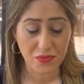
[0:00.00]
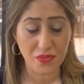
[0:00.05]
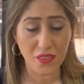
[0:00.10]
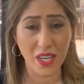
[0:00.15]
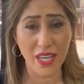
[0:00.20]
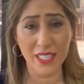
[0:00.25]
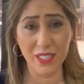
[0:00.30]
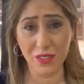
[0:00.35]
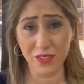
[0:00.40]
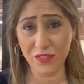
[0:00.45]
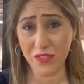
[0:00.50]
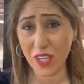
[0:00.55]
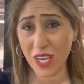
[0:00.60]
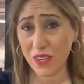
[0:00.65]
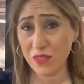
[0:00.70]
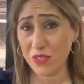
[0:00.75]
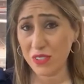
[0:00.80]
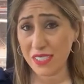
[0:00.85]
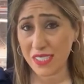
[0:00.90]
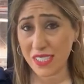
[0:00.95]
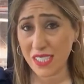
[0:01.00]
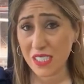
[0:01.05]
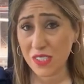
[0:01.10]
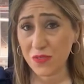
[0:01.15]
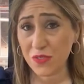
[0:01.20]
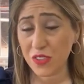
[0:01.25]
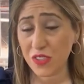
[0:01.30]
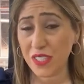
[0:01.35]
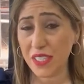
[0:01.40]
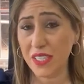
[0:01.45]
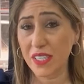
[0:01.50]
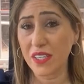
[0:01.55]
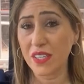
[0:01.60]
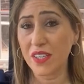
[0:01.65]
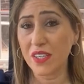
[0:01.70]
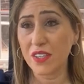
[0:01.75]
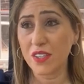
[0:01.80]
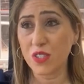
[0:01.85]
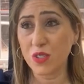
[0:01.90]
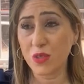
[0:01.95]
And if you have receipts for it,
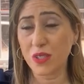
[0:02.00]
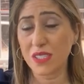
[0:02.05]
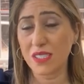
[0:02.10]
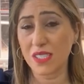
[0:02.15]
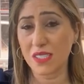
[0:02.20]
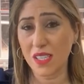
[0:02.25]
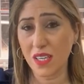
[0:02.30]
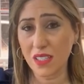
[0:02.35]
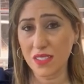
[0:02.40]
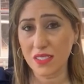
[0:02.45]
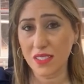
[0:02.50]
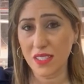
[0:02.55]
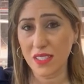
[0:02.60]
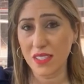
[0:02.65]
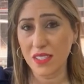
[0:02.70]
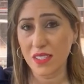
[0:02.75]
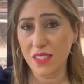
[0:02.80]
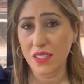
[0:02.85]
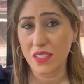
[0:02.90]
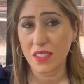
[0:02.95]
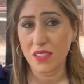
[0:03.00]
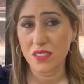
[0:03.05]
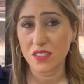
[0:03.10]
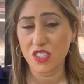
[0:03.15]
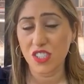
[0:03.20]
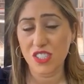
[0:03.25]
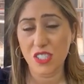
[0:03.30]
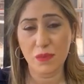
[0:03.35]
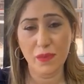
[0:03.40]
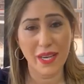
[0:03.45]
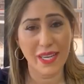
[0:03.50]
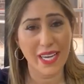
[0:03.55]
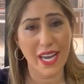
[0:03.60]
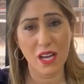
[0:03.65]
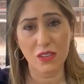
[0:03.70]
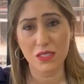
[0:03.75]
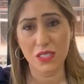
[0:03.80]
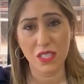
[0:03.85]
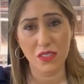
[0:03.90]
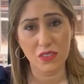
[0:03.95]
you could deduct it. She said, my
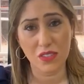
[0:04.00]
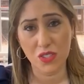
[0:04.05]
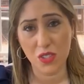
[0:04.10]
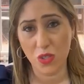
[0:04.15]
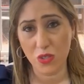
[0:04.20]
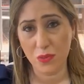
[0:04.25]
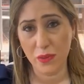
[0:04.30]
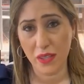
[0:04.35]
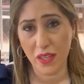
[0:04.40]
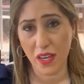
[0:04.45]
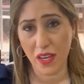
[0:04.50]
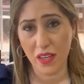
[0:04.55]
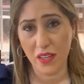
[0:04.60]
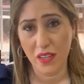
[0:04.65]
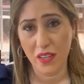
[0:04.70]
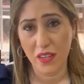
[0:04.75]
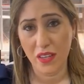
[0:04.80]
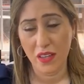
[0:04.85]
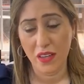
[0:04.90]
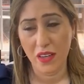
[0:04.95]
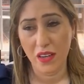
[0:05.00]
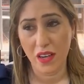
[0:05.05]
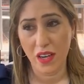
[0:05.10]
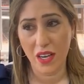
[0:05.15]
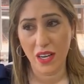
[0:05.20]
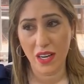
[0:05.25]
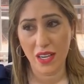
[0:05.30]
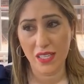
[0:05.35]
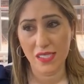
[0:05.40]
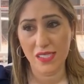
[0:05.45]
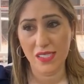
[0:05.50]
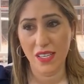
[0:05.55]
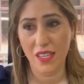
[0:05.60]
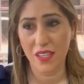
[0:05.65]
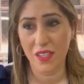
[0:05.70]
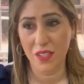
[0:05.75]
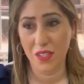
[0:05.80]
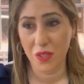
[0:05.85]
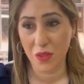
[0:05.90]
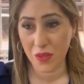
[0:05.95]
accountant never told me that. And I
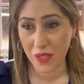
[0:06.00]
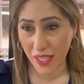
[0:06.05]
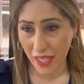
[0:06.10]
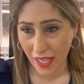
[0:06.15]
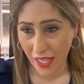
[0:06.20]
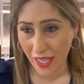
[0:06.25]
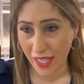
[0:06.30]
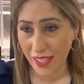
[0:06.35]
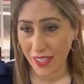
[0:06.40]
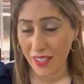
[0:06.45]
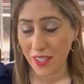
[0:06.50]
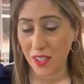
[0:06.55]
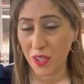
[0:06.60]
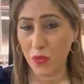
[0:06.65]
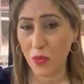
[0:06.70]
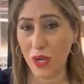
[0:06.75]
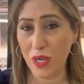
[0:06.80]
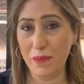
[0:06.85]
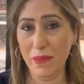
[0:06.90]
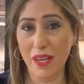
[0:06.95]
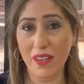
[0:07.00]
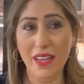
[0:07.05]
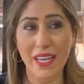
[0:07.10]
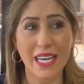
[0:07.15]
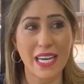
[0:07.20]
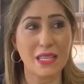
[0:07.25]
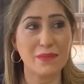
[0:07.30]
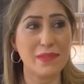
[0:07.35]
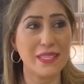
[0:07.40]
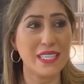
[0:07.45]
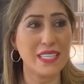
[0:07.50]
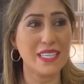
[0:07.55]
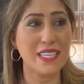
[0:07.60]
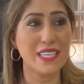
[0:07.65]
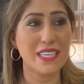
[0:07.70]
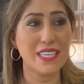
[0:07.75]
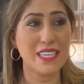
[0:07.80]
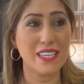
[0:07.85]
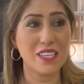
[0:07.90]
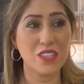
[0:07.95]
said, okay, what about
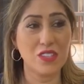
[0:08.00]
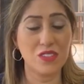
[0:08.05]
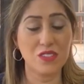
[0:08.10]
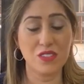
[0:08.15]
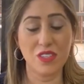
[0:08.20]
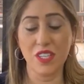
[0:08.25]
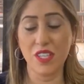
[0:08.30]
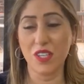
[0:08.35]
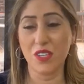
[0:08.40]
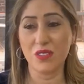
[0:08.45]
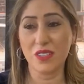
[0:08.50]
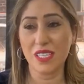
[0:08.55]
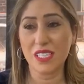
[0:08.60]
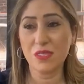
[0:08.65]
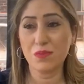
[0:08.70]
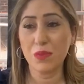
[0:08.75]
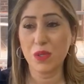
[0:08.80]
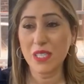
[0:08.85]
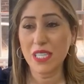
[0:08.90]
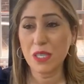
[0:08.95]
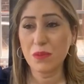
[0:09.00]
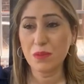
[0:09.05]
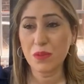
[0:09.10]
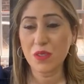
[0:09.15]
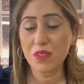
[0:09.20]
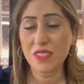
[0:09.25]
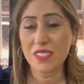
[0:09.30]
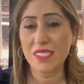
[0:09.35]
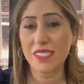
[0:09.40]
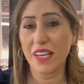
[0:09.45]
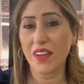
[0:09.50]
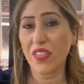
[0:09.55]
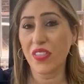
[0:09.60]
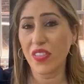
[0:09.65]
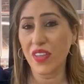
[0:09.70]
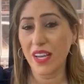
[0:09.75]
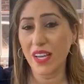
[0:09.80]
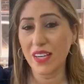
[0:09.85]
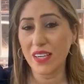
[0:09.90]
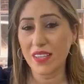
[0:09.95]
these bookkeepers, they
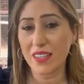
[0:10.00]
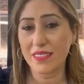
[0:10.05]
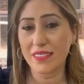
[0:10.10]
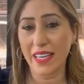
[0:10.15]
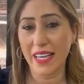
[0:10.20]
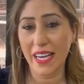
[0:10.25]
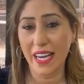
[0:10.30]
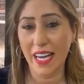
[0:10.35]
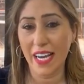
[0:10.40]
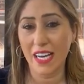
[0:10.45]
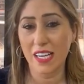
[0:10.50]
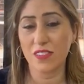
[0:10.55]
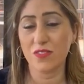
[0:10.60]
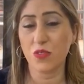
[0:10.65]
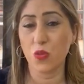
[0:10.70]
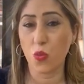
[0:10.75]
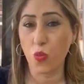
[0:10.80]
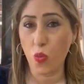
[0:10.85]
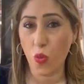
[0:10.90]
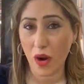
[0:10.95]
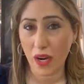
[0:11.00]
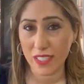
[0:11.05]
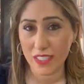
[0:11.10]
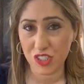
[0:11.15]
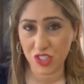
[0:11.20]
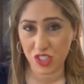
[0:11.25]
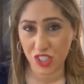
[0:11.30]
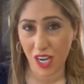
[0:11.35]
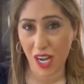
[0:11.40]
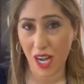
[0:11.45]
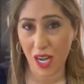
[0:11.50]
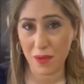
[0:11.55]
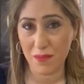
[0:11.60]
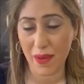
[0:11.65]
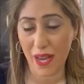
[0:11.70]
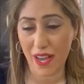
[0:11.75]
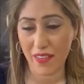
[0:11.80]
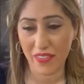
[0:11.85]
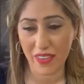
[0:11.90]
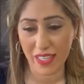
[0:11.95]
think they have one job
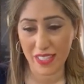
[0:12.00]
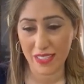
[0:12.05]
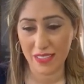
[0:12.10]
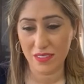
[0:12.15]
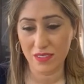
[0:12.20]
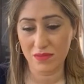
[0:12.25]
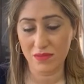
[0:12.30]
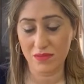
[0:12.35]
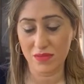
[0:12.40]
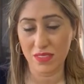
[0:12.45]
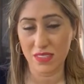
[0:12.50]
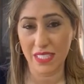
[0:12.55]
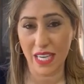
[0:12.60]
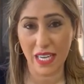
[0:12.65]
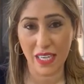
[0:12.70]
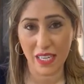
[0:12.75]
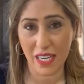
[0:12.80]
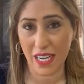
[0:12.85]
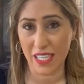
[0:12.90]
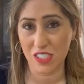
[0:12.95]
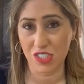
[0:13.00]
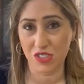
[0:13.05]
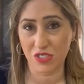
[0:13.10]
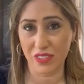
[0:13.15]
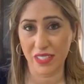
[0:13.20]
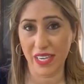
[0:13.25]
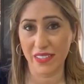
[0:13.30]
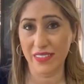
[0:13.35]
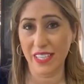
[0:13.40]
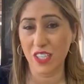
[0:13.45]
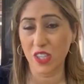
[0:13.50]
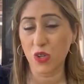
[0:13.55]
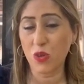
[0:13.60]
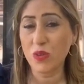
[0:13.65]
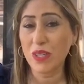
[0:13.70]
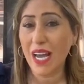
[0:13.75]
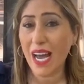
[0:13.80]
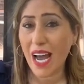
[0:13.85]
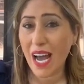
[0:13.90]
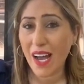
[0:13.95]
and they data entry and they
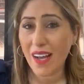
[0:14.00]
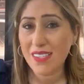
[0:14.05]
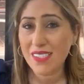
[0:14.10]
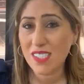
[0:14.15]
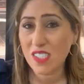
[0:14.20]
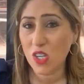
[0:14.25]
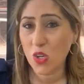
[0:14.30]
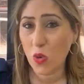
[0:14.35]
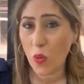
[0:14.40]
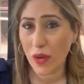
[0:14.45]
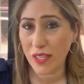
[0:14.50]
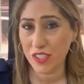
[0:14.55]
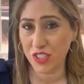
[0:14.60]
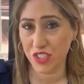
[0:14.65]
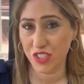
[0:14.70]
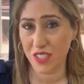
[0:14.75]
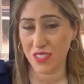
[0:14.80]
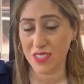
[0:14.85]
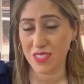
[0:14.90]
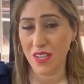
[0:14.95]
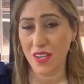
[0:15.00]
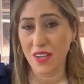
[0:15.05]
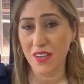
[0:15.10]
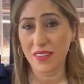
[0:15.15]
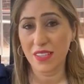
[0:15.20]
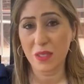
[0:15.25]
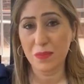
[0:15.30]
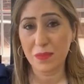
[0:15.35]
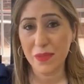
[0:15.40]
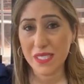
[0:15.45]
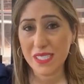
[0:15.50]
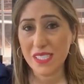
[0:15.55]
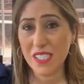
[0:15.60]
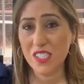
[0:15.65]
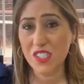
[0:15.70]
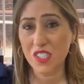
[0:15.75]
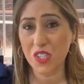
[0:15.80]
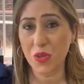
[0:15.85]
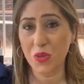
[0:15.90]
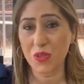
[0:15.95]
don't ask questions. The
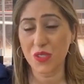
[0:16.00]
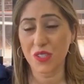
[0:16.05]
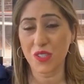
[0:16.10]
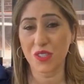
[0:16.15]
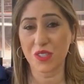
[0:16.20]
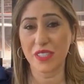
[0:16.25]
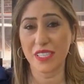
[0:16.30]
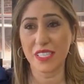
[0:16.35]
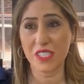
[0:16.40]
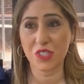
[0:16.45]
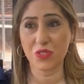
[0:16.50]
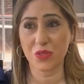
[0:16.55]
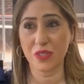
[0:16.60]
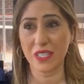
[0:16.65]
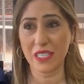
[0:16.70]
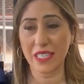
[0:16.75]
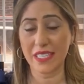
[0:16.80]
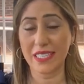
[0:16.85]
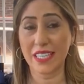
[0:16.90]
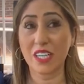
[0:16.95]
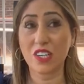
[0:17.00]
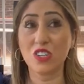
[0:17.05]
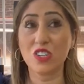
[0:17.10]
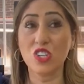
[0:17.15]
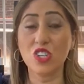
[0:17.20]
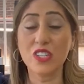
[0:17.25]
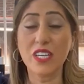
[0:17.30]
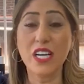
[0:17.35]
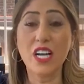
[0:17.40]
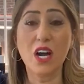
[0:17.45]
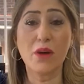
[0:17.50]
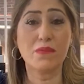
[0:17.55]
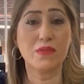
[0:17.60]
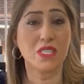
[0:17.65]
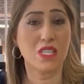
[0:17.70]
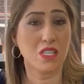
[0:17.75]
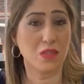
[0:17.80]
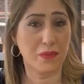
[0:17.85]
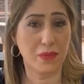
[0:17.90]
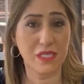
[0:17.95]
business owner is really, they're looking up
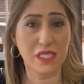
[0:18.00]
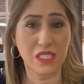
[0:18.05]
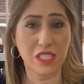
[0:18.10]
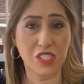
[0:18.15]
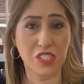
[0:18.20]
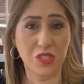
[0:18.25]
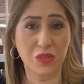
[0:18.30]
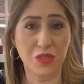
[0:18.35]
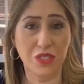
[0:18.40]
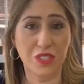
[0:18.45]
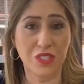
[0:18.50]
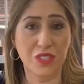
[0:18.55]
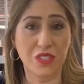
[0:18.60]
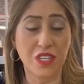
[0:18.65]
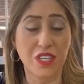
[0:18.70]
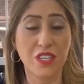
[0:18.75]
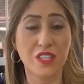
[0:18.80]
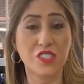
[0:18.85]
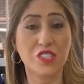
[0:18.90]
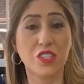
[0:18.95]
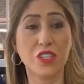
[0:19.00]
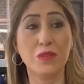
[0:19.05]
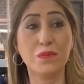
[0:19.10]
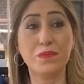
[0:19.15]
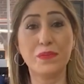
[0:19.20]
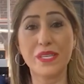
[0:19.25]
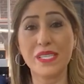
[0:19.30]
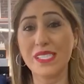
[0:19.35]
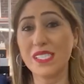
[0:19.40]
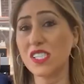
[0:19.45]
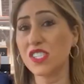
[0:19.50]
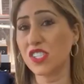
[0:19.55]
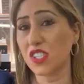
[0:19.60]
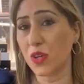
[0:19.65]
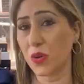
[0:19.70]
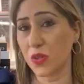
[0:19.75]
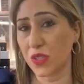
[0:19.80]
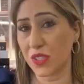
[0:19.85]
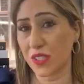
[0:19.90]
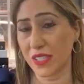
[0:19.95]
to the business owner so the business
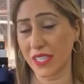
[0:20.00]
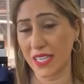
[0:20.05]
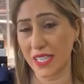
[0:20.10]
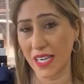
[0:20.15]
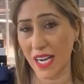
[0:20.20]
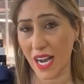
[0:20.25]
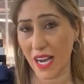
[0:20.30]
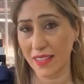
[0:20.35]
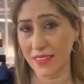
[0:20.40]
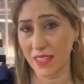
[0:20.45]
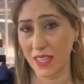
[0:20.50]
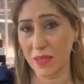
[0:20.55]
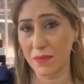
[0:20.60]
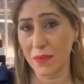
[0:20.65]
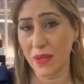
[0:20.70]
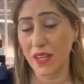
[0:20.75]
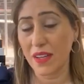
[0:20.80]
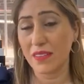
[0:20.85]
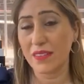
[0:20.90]
owner can guide them.